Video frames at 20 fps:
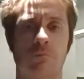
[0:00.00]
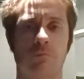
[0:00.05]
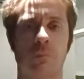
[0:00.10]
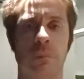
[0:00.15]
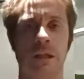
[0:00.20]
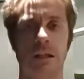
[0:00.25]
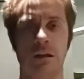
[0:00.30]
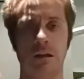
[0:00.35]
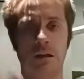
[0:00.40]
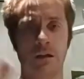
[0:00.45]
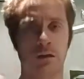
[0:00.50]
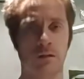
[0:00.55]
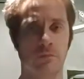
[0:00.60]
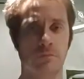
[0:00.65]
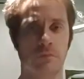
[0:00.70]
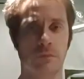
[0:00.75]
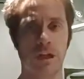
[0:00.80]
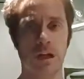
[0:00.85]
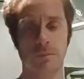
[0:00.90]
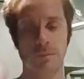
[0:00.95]
being
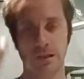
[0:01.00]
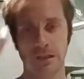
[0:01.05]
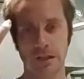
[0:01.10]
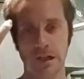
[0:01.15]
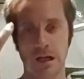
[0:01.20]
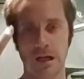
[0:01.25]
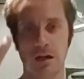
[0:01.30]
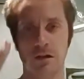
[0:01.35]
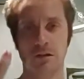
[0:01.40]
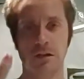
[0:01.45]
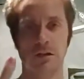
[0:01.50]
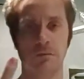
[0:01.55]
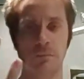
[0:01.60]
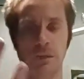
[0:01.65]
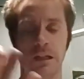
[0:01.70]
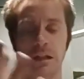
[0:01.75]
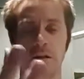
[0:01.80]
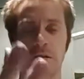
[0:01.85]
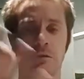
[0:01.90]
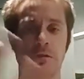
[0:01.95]
coming down and
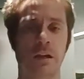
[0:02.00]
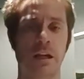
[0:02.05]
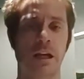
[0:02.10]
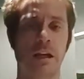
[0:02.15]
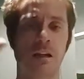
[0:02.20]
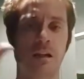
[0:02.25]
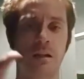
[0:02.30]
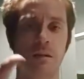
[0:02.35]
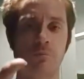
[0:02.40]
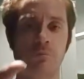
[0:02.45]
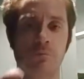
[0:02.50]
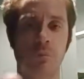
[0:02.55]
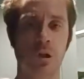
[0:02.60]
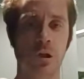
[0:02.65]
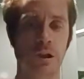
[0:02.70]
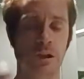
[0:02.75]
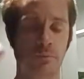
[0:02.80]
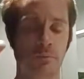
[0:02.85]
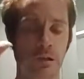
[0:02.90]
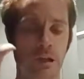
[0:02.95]
being created,
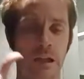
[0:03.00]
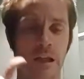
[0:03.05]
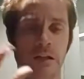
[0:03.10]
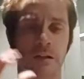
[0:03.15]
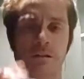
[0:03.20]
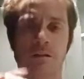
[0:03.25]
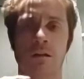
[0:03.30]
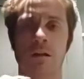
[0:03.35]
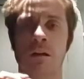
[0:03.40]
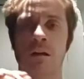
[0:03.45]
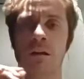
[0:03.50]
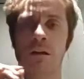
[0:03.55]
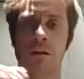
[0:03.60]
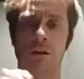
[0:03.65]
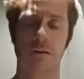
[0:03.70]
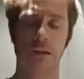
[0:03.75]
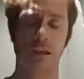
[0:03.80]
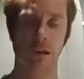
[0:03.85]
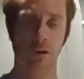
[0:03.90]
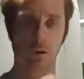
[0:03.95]
put in place.
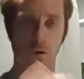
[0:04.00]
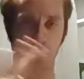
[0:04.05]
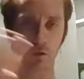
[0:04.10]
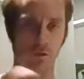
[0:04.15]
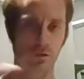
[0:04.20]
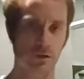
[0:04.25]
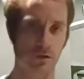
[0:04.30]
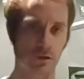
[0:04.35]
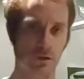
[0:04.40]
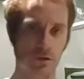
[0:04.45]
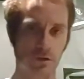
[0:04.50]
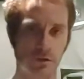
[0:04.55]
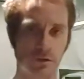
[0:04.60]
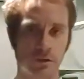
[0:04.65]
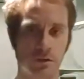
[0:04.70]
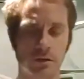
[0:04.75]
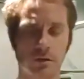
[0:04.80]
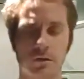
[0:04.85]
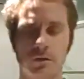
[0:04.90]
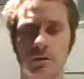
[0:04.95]
The old earth
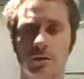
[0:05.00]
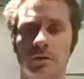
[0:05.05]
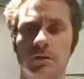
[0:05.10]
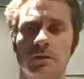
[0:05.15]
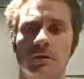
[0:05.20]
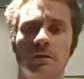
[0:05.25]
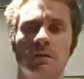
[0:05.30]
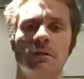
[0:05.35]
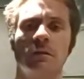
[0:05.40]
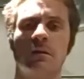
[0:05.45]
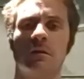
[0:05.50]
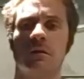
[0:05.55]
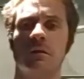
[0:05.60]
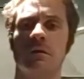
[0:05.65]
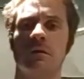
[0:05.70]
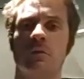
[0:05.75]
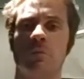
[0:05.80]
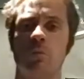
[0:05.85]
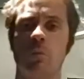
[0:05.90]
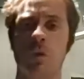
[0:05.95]

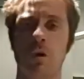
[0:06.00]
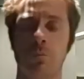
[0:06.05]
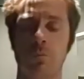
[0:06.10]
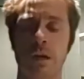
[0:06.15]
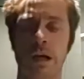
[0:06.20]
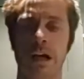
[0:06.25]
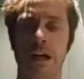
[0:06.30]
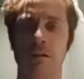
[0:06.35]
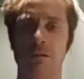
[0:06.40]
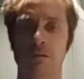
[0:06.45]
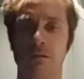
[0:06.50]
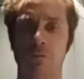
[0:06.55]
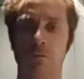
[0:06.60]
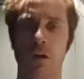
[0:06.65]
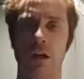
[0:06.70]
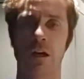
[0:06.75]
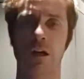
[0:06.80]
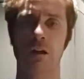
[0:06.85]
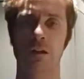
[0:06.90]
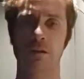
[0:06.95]
will pass
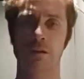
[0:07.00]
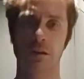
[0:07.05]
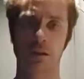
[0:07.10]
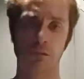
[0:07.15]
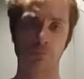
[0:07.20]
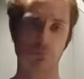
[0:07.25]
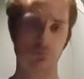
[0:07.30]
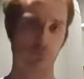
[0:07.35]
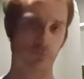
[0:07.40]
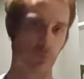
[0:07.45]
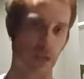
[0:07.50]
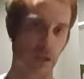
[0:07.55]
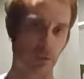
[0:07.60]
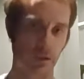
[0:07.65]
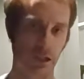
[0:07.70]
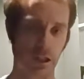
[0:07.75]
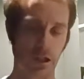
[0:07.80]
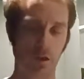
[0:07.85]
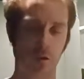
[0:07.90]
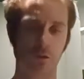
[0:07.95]
away, and maybe
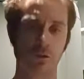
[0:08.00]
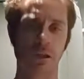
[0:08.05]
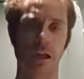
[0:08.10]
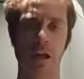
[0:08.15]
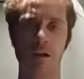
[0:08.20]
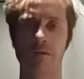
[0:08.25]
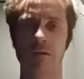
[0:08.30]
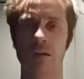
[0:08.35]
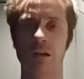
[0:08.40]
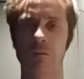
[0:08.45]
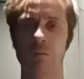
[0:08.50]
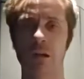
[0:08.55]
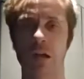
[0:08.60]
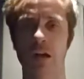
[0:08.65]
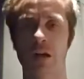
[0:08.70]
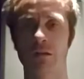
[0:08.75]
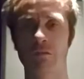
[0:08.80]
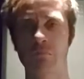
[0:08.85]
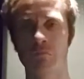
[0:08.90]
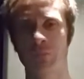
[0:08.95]
the old heaven, I'm
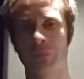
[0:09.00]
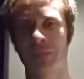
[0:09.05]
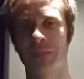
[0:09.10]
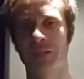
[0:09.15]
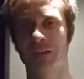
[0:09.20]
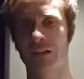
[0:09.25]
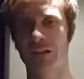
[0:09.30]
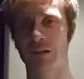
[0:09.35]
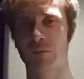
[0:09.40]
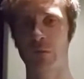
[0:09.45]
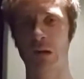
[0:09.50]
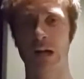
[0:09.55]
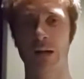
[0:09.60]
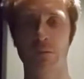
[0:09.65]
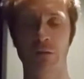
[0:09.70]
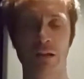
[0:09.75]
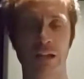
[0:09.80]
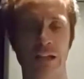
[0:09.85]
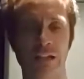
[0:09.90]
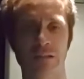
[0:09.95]
not
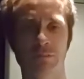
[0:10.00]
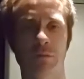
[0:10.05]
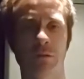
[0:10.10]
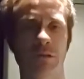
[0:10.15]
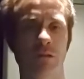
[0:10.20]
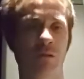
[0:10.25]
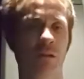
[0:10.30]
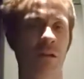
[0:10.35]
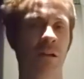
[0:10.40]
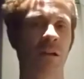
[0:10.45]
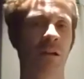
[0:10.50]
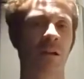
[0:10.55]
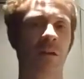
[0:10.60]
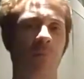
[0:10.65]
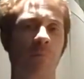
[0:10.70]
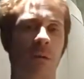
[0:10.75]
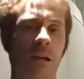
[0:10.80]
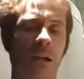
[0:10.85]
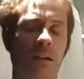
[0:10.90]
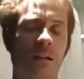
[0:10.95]
Bible expert,
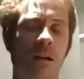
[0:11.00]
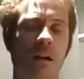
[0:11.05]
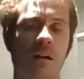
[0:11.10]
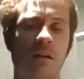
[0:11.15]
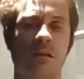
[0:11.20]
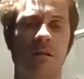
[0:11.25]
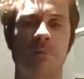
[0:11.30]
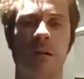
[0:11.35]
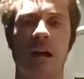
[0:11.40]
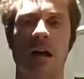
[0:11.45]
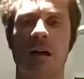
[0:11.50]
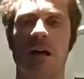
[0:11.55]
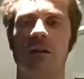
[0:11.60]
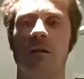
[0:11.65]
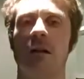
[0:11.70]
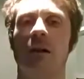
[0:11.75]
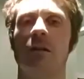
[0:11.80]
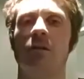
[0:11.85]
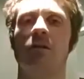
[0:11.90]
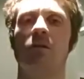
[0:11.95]
but it talks about
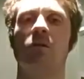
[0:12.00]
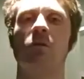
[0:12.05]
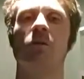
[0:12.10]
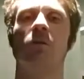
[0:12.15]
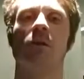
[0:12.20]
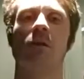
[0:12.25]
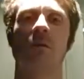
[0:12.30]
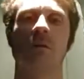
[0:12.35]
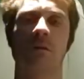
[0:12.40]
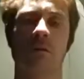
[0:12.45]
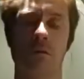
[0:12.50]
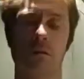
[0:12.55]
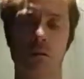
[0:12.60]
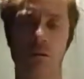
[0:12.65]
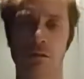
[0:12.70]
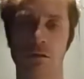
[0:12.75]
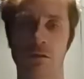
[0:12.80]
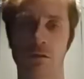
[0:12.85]
a new earth